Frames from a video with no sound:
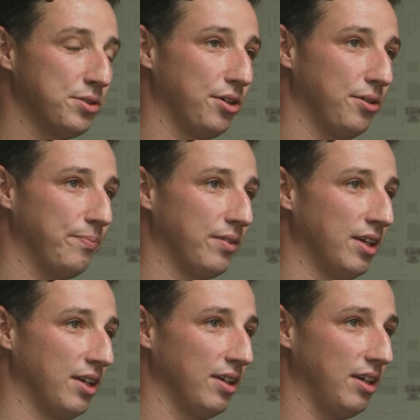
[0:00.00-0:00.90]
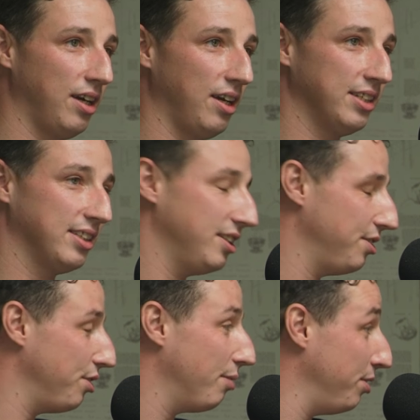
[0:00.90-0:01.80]
So, as I
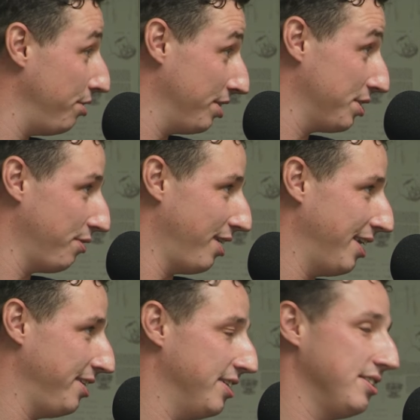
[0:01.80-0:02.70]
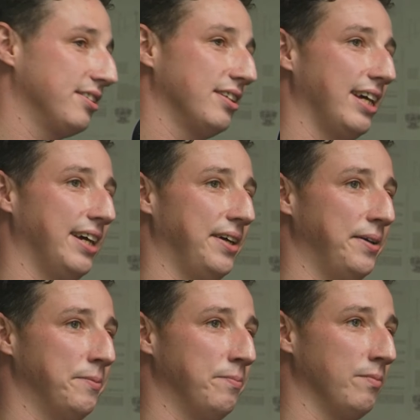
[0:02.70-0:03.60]
said to you, I've been doing this for 9 years,
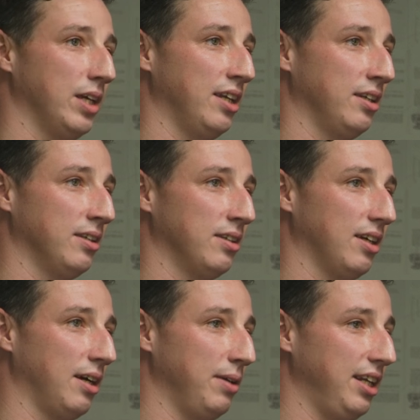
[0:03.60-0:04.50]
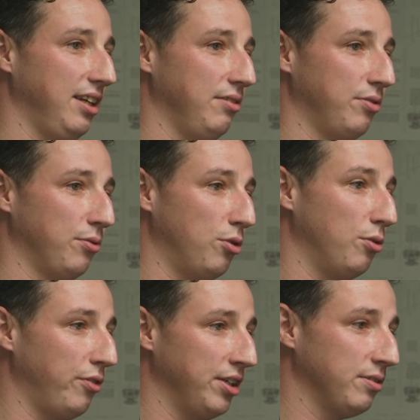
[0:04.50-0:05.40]
and I believe the
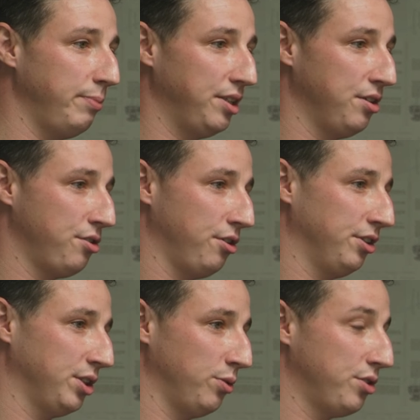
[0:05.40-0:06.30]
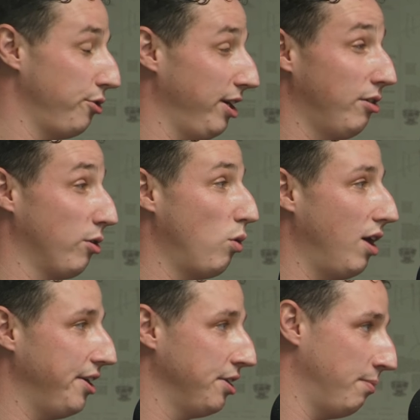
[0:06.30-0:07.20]
forefront of pet insurance and what's really
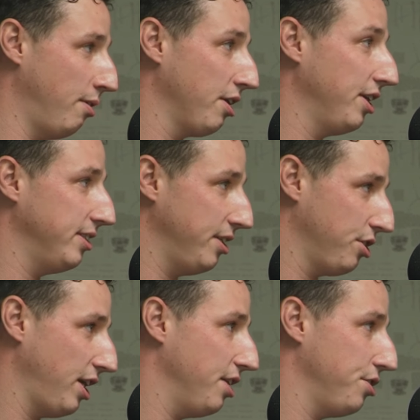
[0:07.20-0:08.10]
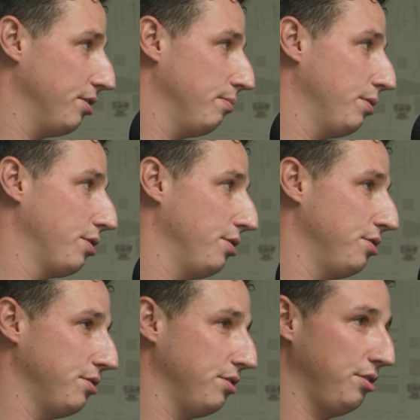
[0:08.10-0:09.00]
required in the market is education,
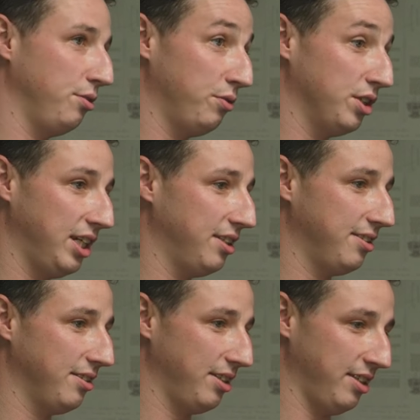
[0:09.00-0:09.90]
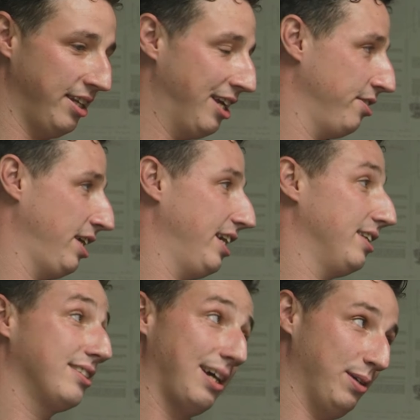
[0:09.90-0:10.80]
because you've just hit the nail on the head,
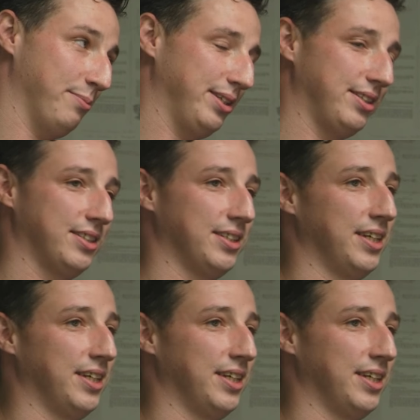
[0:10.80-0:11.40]
sublimits.